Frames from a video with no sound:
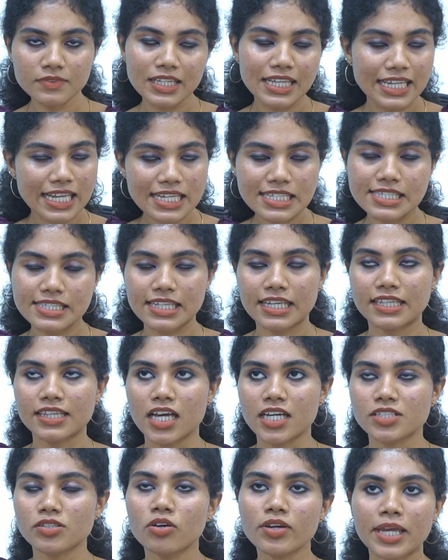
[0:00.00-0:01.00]
Let's think
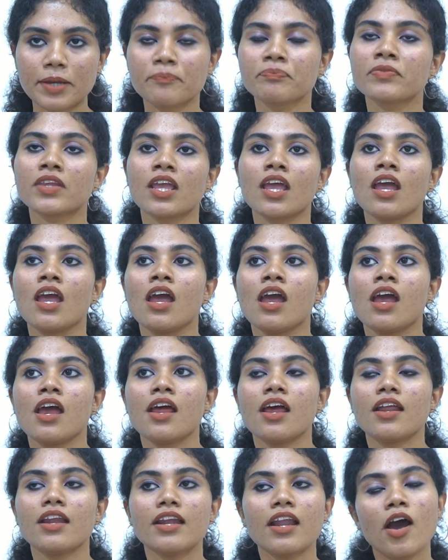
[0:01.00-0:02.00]
that. Okay.
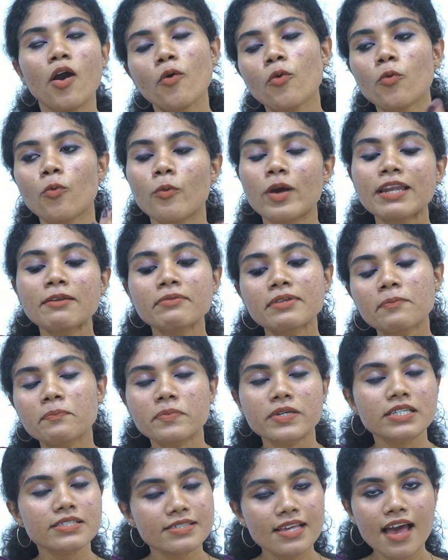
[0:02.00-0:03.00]
Now, when the
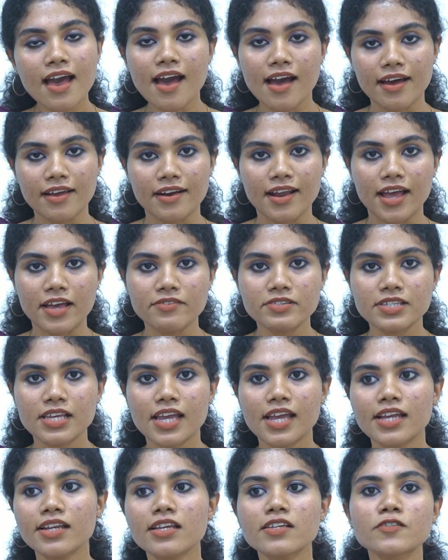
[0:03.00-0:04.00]
pizza arrives,
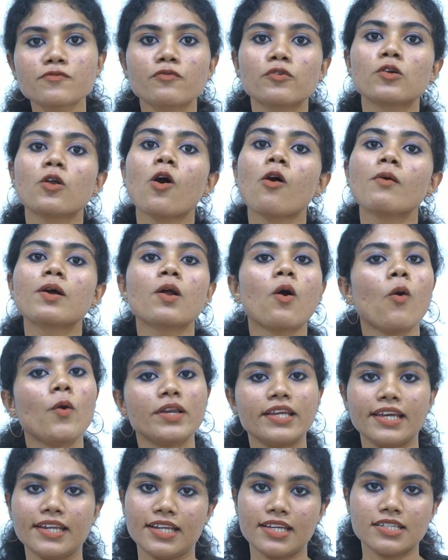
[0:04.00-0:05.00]
it is full of
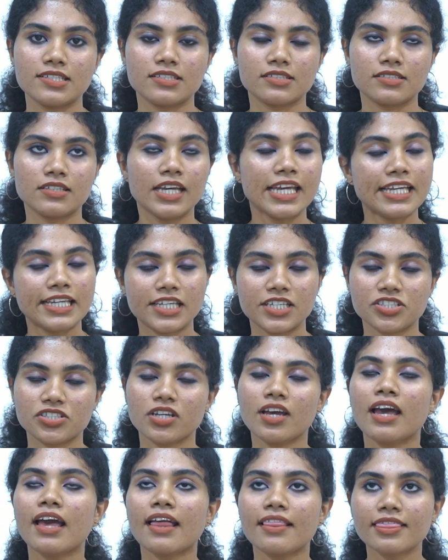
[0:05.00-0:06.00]
onion in it.
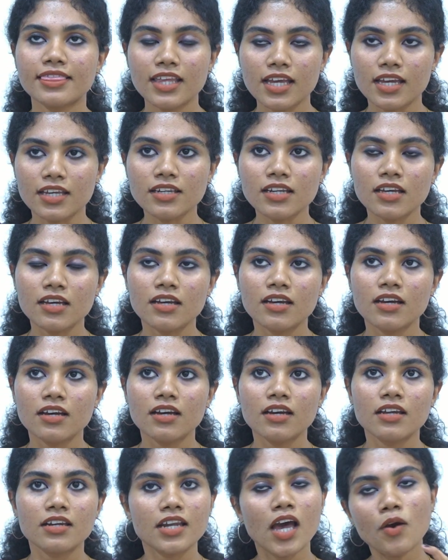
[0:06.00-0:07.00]
Then,
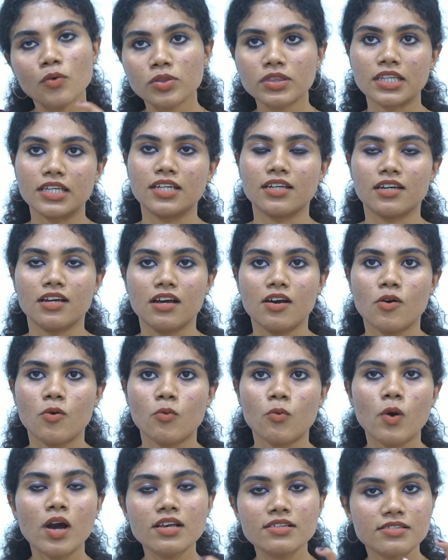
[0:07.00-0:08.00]
now think,
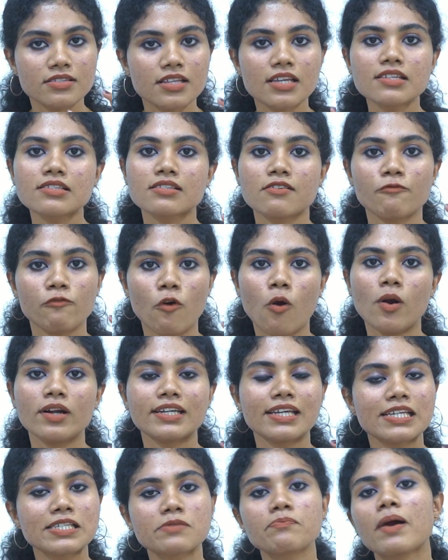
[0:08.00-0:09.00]
was this fault
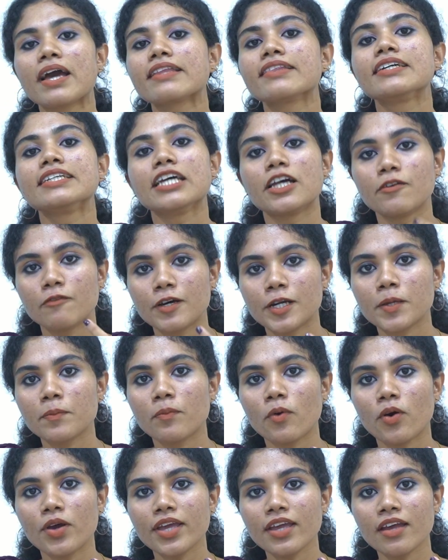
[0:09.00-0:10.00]
is by the delivery
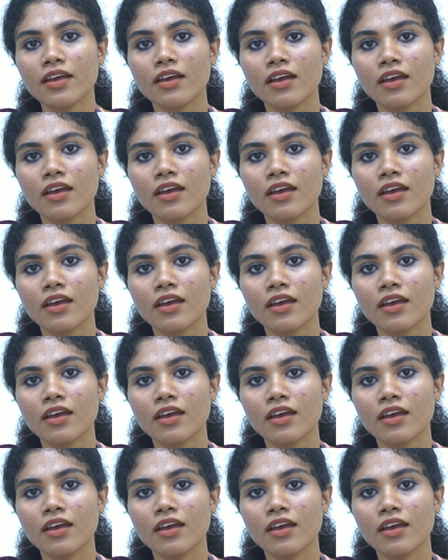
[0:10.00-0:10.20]
boy?